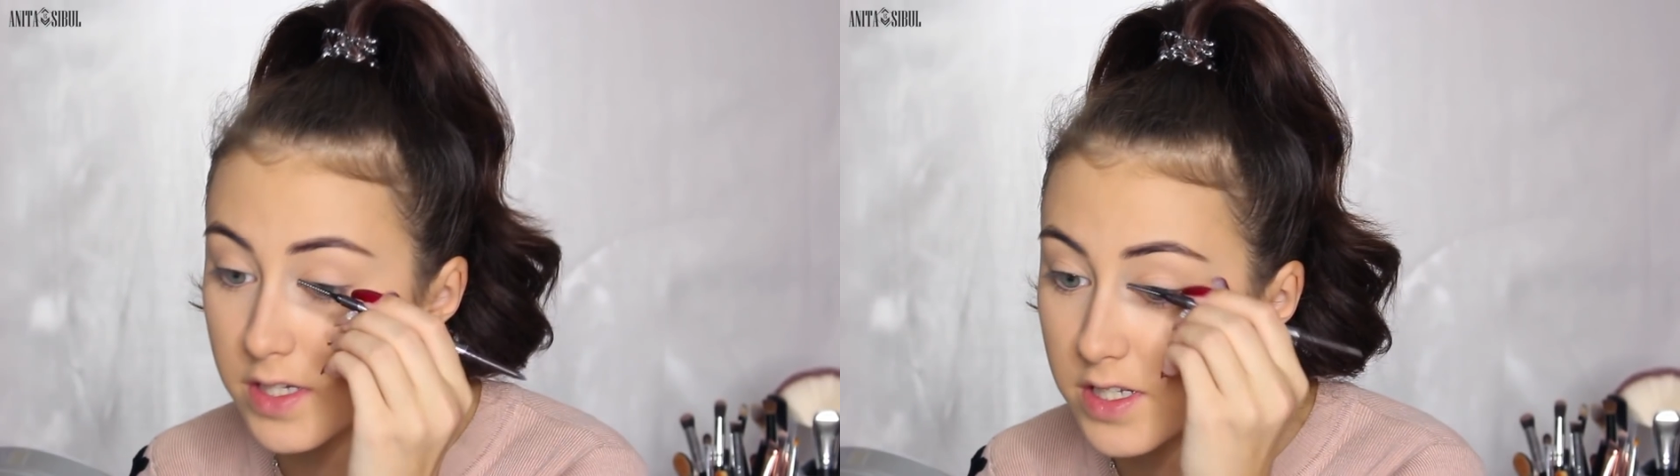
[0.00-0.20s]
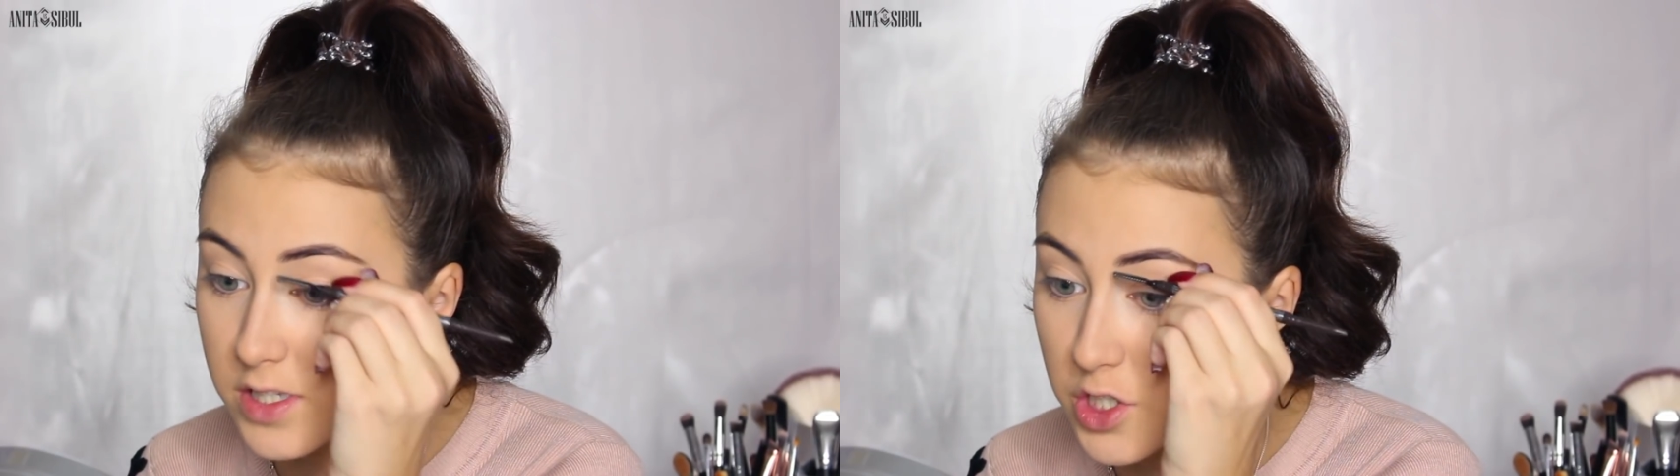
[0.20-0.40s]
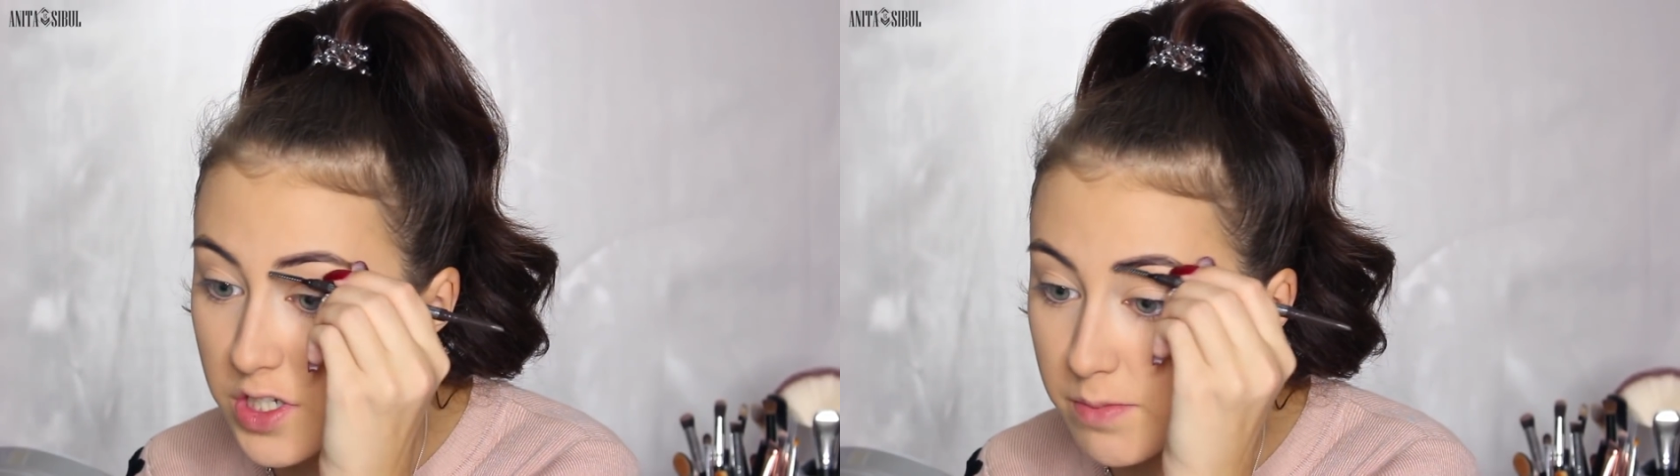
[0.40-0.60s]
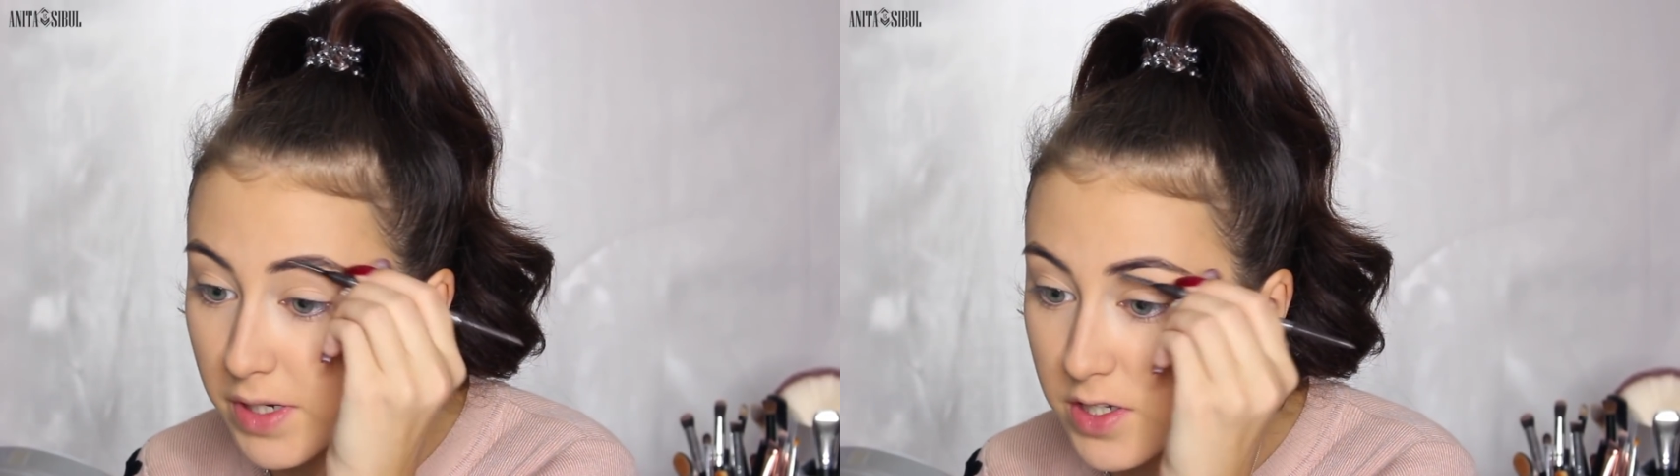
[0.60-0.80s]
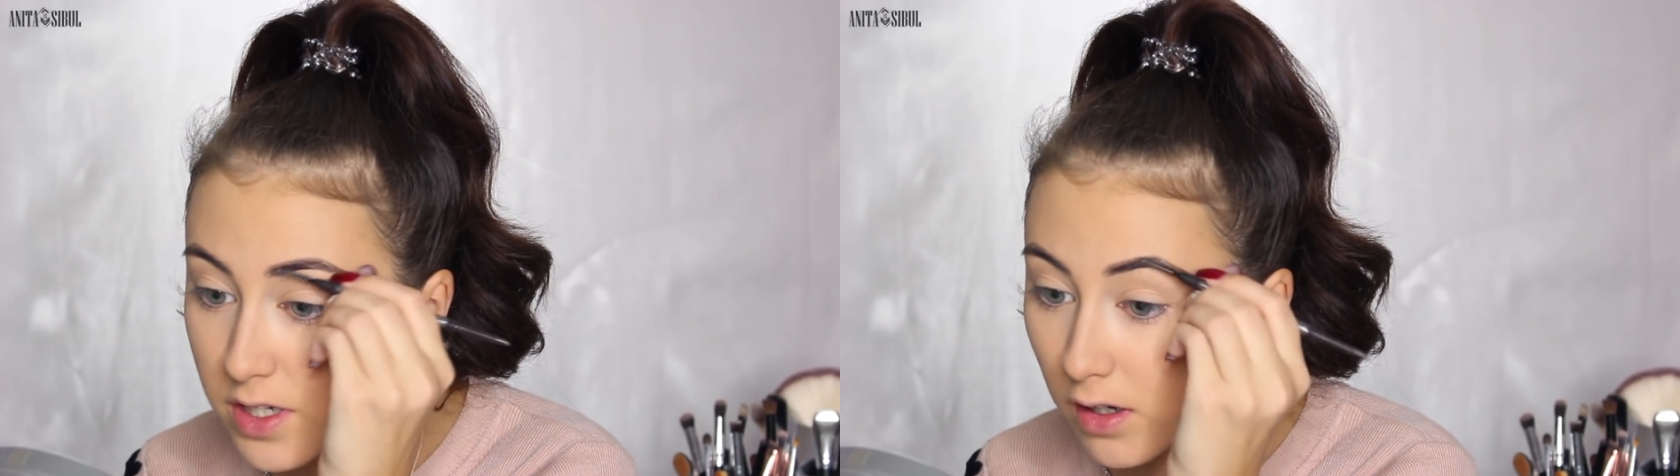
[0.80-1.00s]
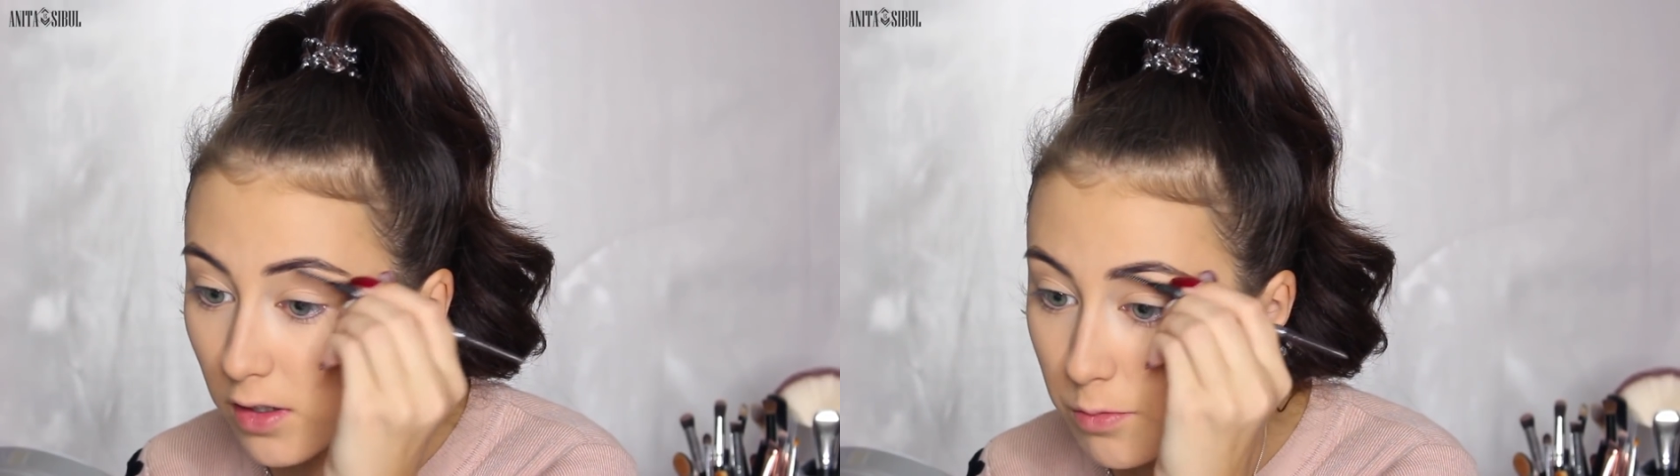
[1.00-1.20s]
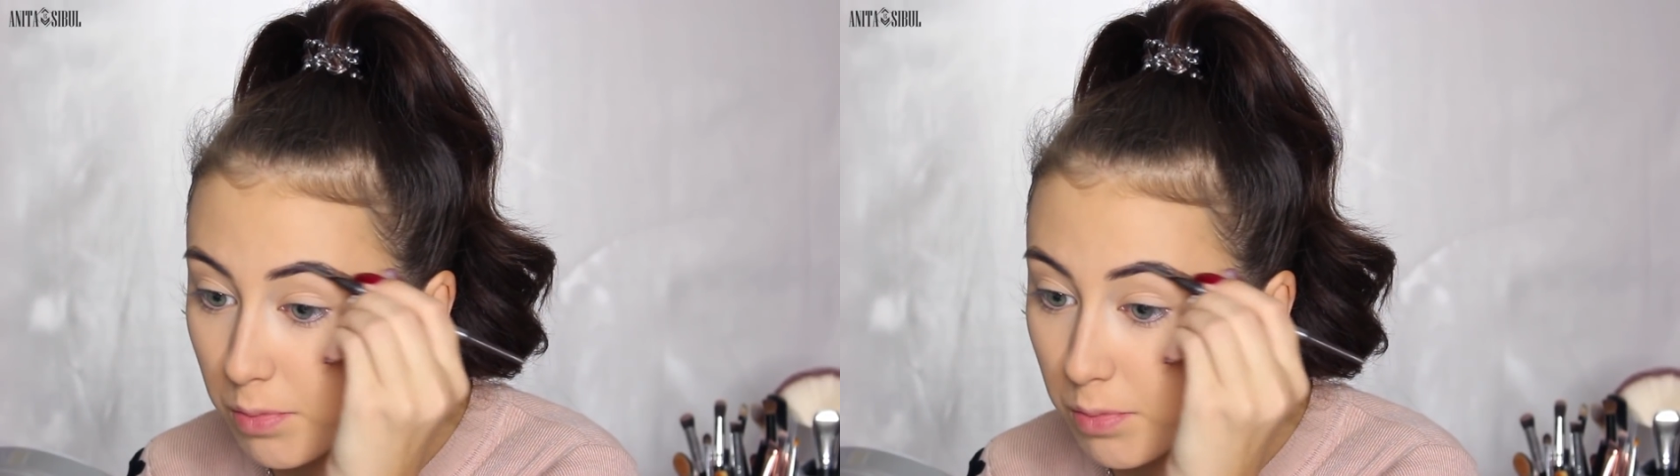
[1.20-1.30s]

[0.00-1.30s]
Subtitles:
This just makes the color